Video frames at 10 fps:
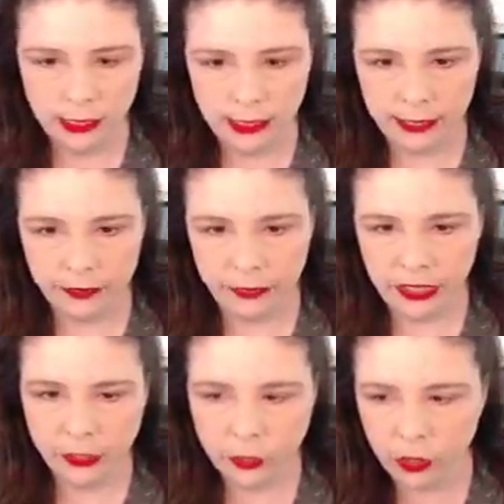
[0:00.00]
and
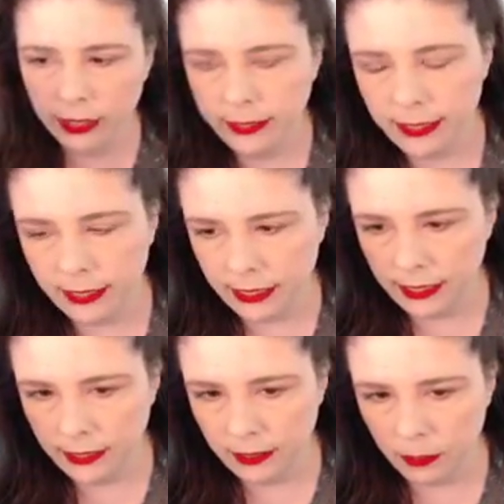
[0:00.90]
they try to
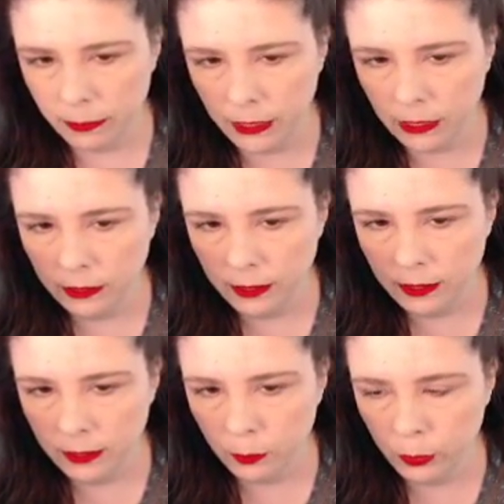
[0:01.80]
eat the
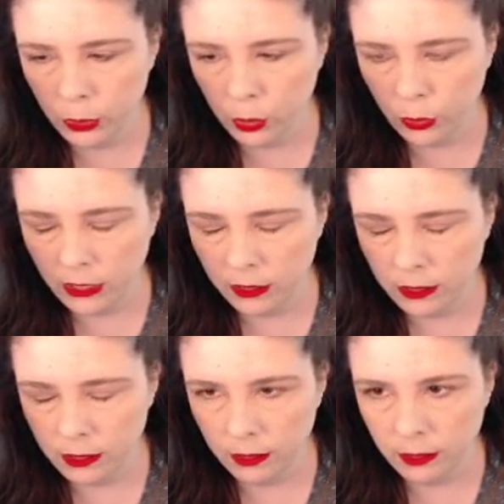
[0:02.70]
bugs
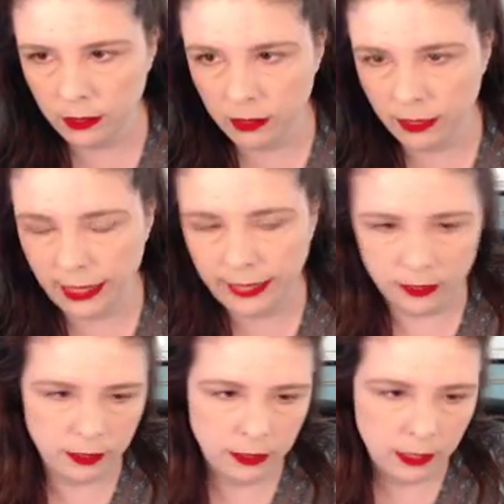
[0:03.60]
between the
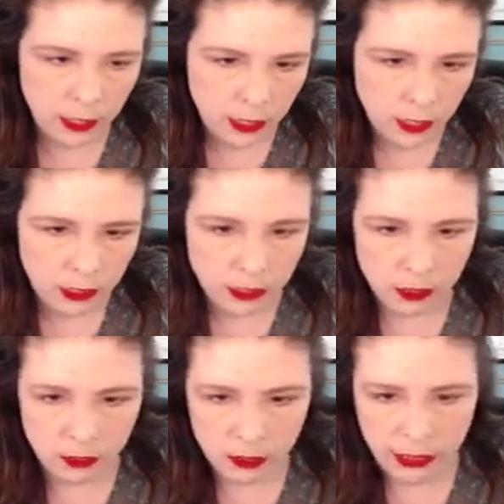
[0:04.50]
slats.
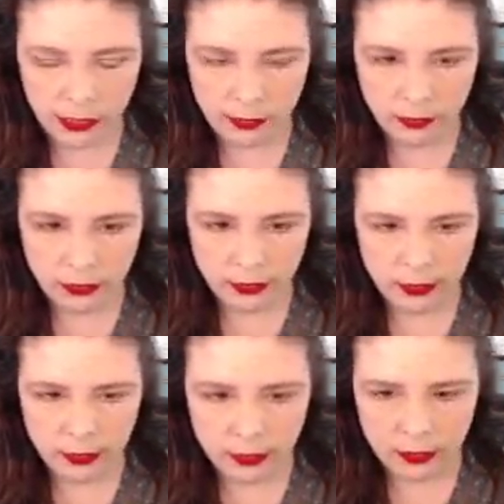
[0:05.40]
So I have
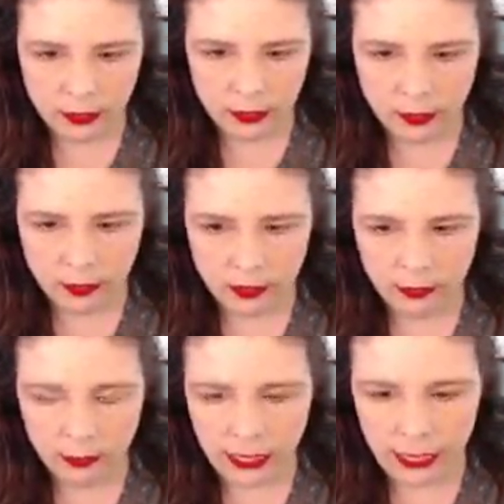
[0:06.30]
this,
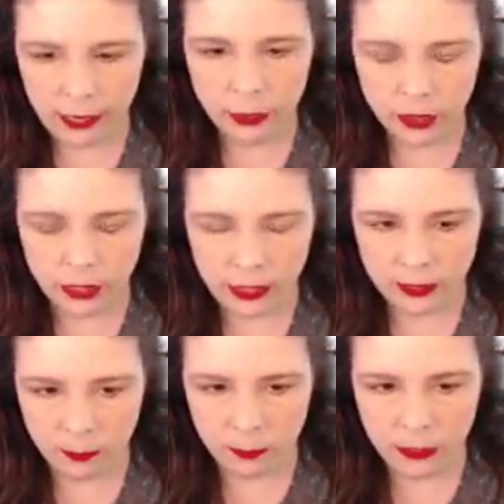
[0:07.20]
my house
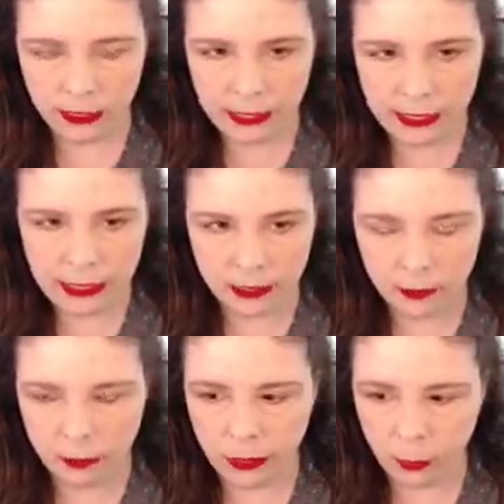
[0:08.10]
ends up being
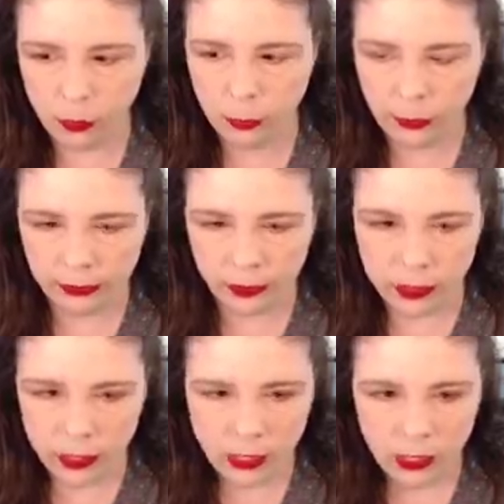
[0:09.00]
eaten by
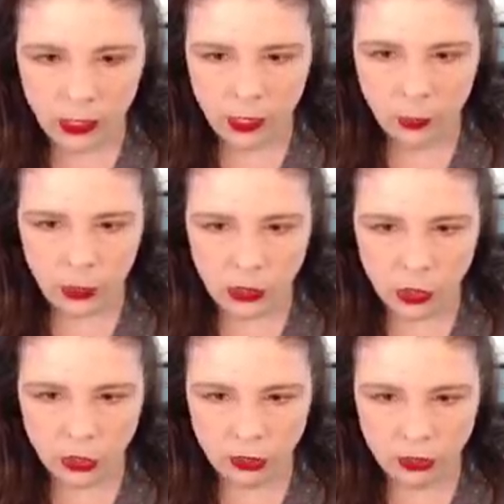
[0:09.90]
woodpeckers,
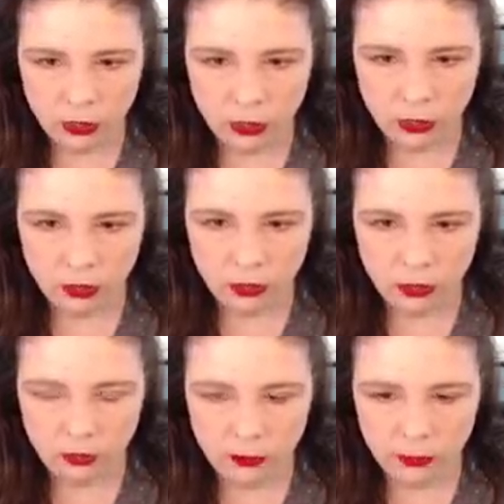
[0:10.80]
which
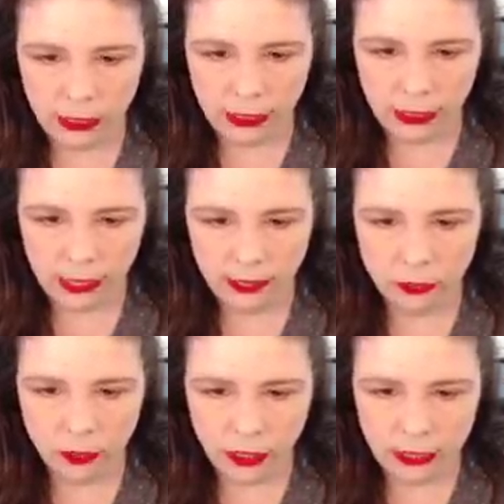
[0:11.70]
when I had
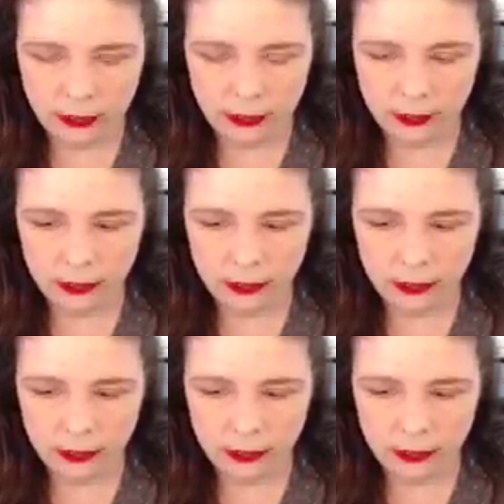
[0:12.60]
Grant,